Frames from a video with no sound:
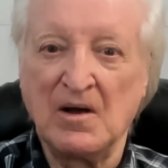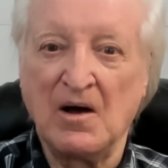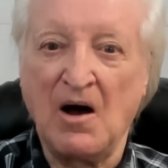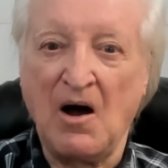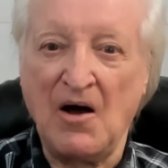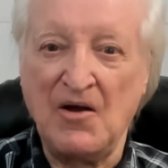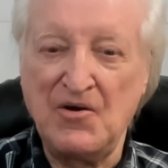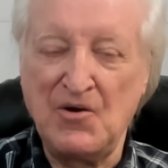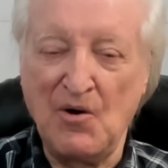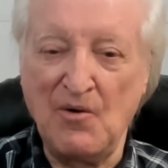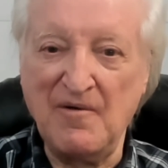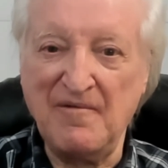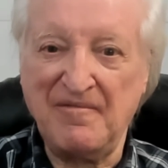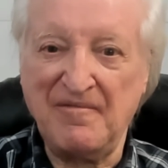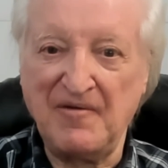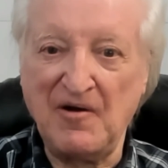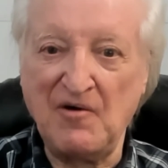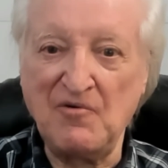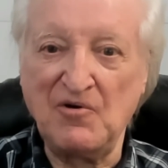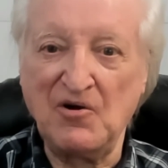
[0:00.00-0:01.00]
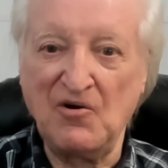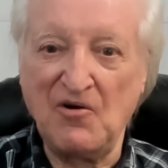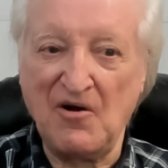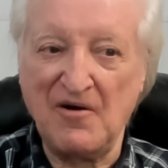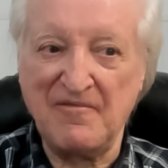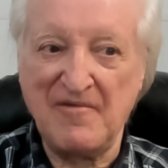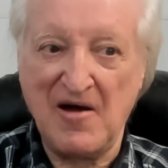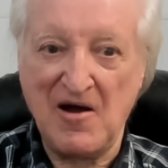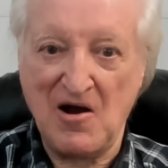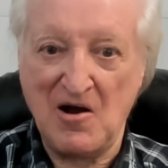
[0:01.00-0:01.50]
I know it flowed a lot
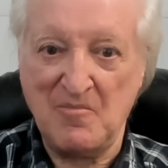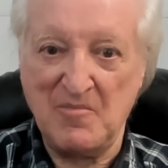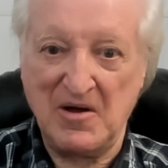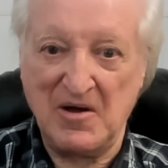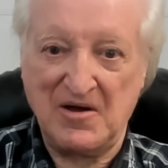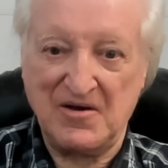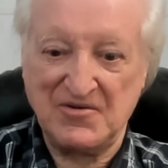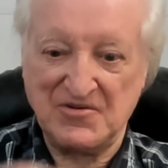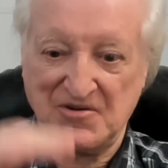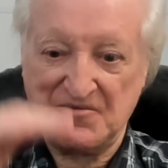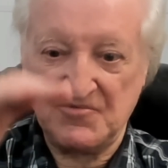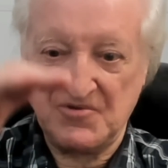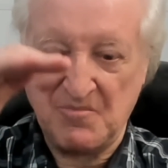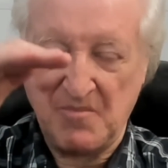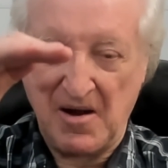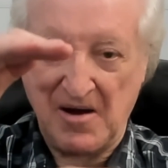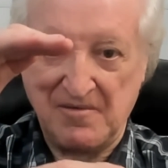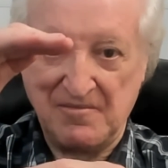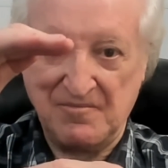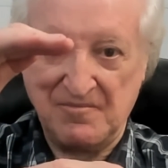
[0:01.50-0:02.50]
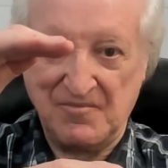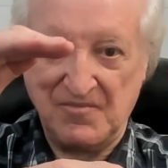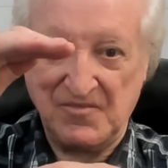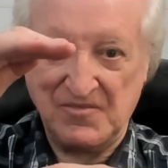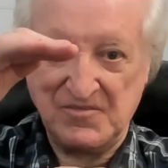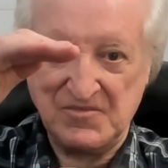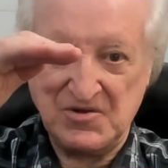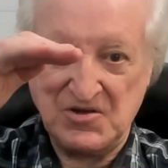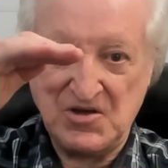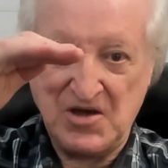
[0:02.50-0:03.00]
of air because it was about
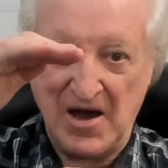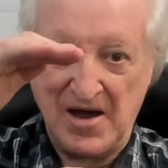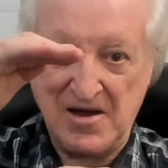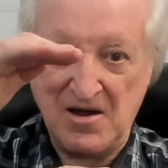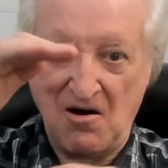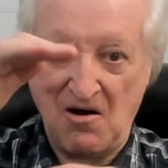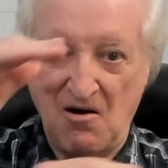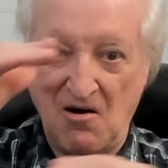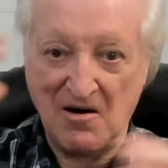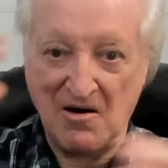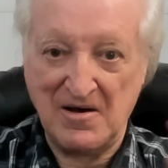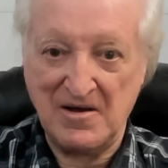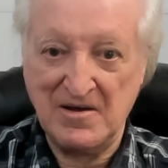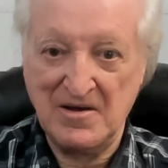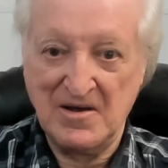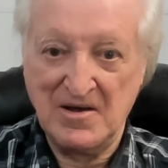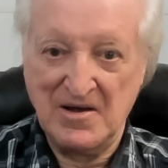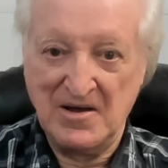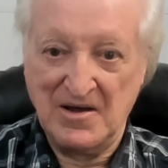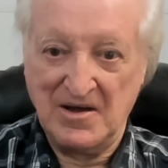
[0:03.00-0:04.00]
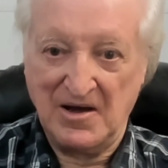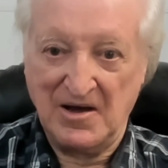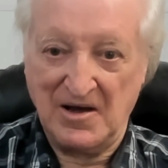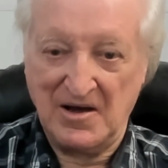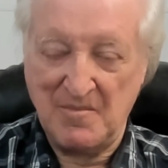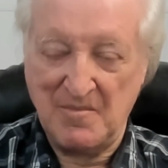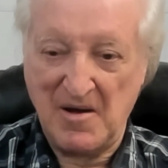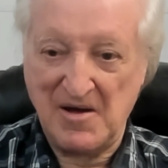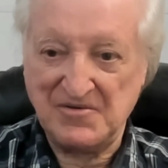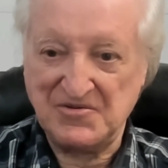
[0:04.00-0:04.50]
yay high and
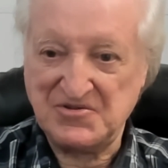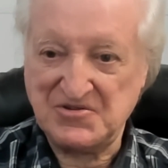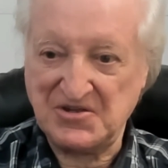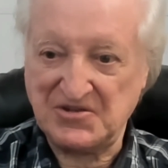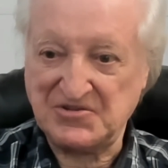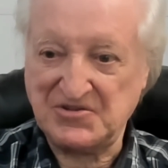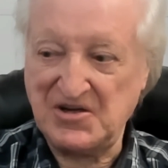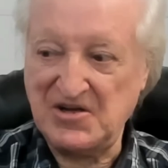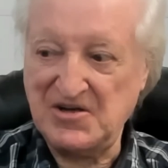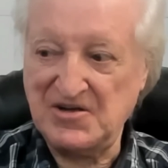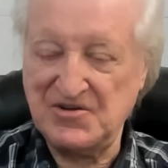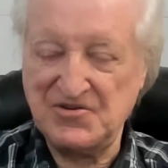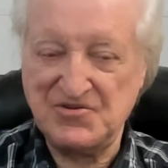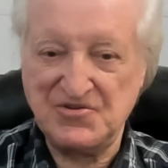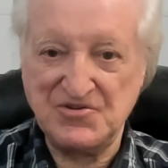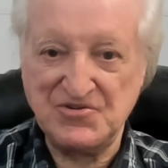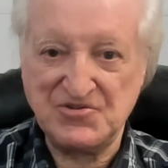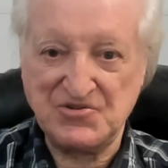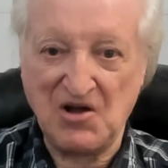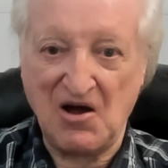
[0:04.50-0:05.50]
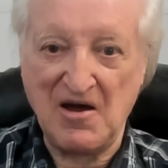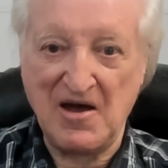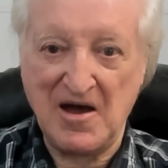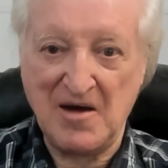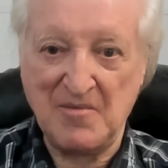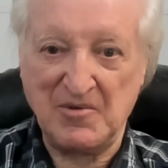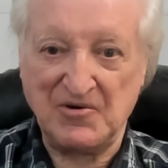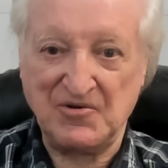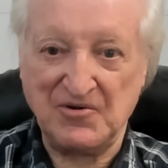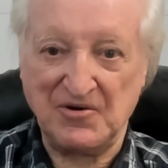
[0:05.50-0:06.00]
about 16 inches
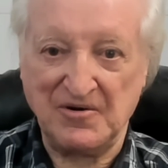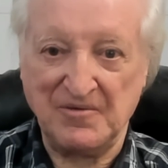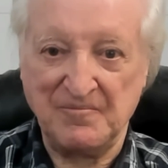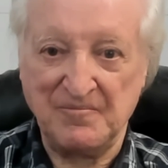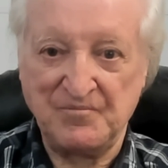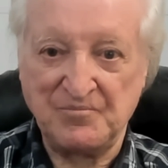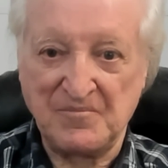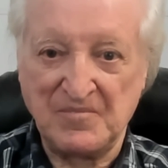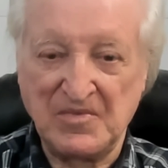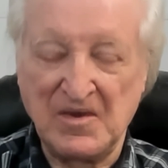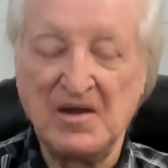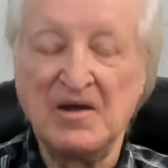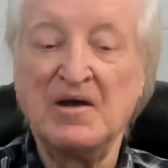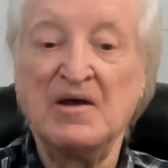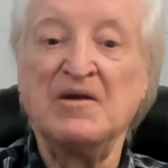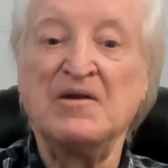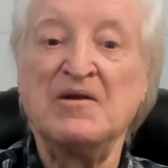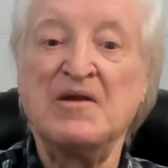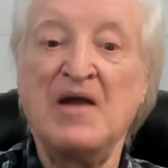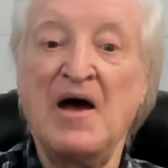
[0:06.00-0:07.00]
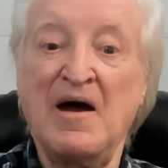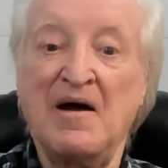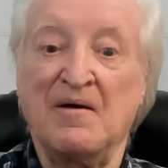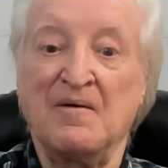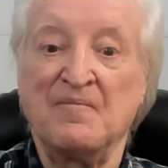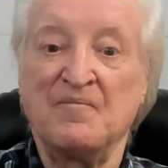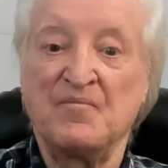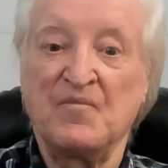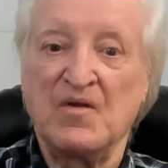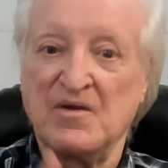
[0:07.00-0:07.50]
diameter.
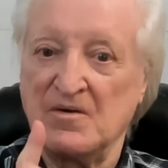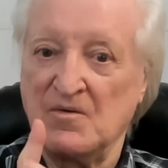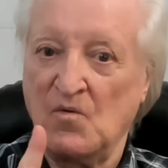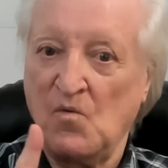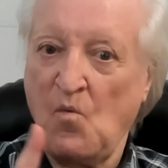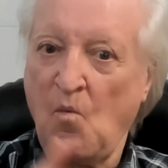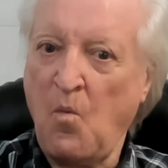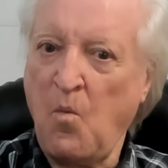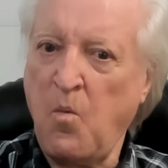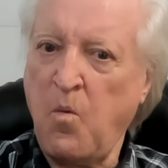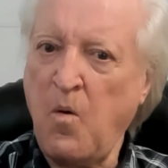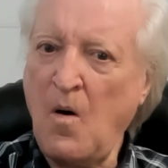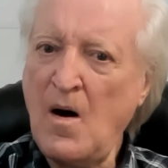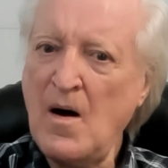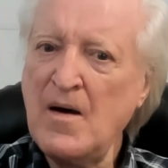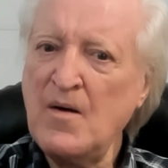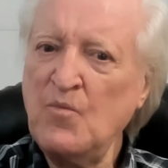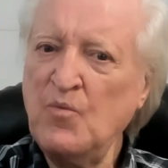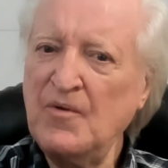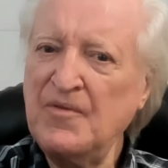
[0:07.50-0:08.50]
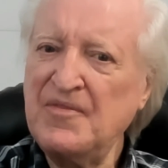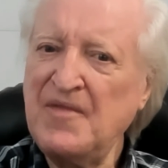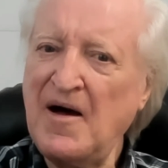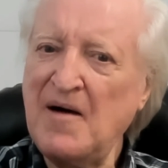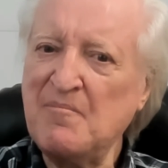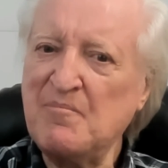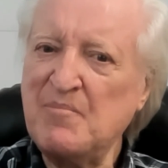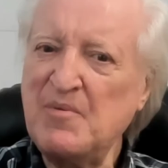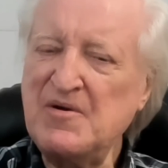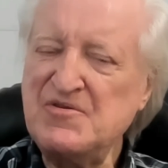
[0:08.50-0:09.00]
Now, why would
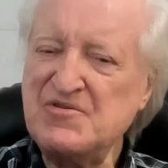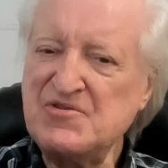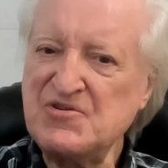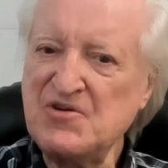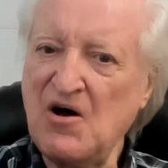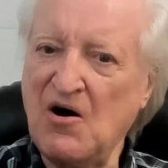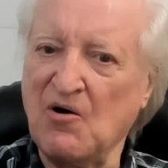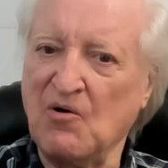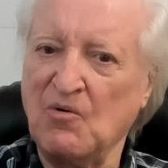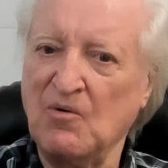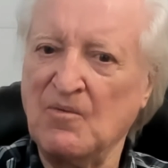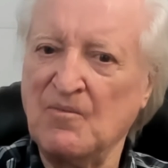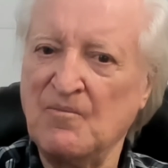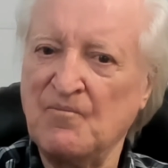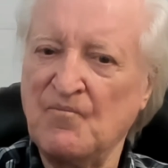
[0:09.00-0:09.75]
that be so?